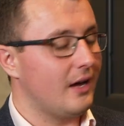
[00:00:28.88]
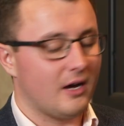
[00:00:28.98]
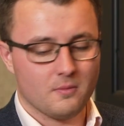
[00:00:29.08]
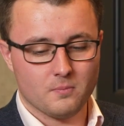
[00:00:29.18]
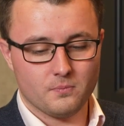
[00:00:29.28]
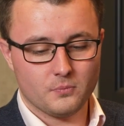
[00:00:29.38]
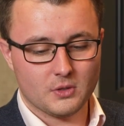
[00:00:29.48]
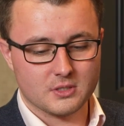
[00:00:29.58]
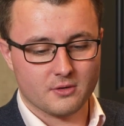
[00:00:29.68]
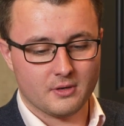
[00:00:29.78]
Um,
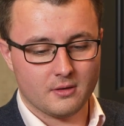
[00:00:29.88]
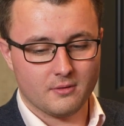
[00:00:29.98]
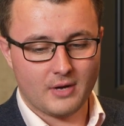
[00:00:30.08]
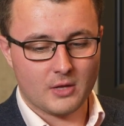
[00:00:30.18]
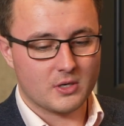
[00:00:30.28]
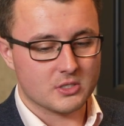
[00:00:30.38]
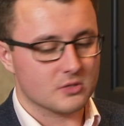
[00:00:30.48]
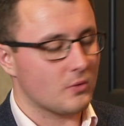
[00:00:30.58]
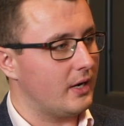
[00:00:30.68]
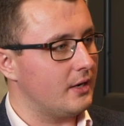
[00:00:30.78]
considering
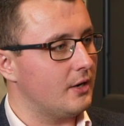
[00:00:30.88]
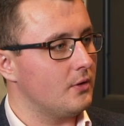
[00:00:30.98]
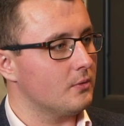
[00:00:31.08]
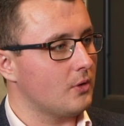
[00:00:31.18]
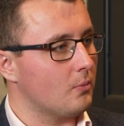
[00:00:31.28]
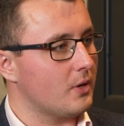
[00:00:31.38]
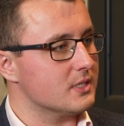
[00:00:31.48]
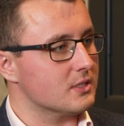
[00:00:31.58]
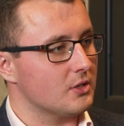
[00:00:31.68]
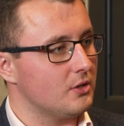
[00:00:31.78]
valuations are quite low, gold
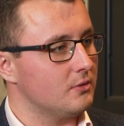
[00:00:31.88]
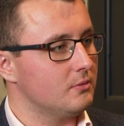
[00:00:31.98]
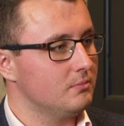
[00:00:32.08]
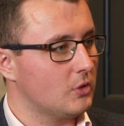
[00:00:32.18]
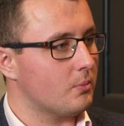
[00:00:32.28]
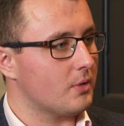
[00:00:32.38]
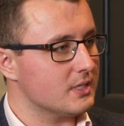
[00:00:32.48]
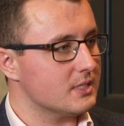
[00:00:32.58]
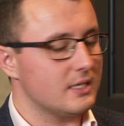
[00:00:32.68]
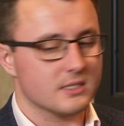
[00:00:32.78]
price is good, copper
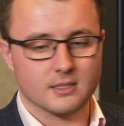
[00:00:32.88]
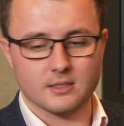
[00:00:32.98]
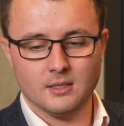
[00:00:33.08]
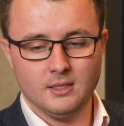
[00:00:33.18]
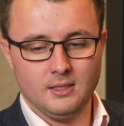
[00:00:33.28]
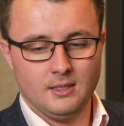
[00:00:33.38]
price is decent. Yep.